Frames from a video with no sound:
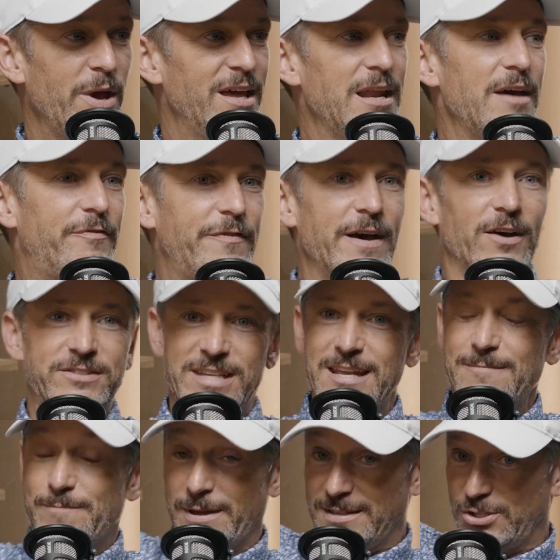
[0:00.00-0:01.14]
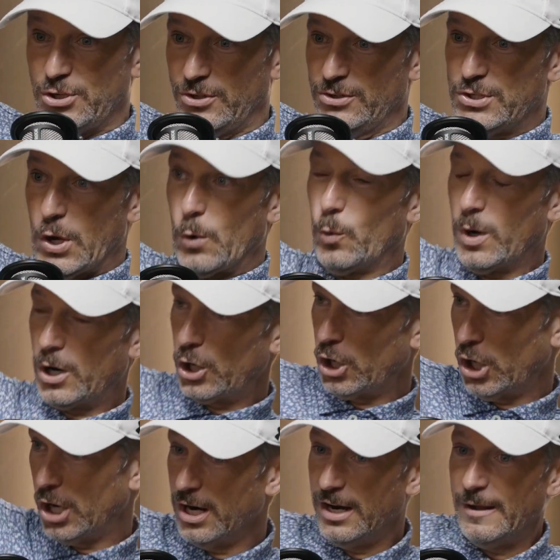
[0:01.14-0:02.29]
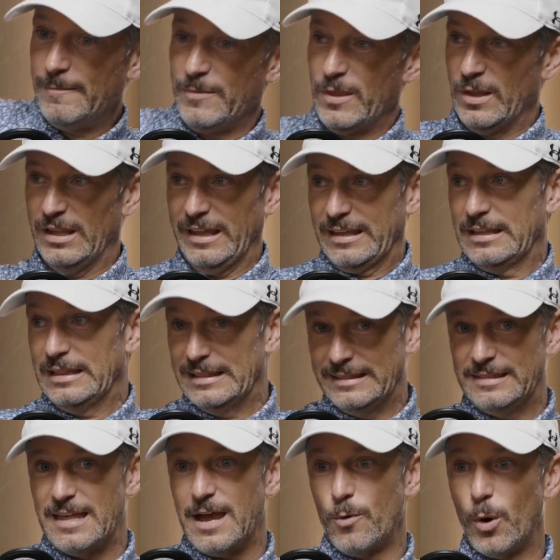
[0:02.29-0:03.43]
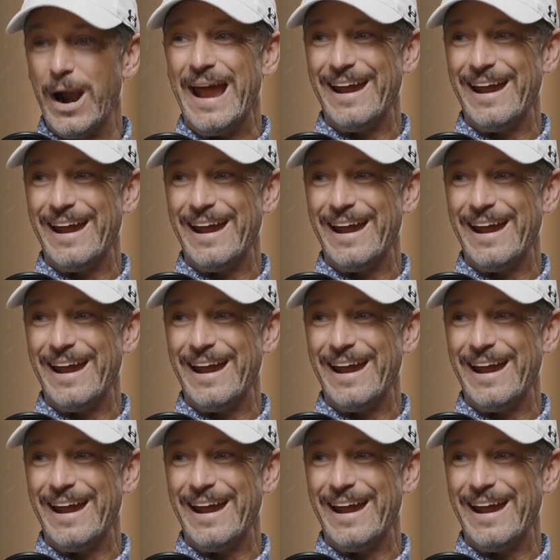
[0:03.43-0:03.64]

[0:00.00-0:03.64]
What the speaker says: NFL team pencils were they were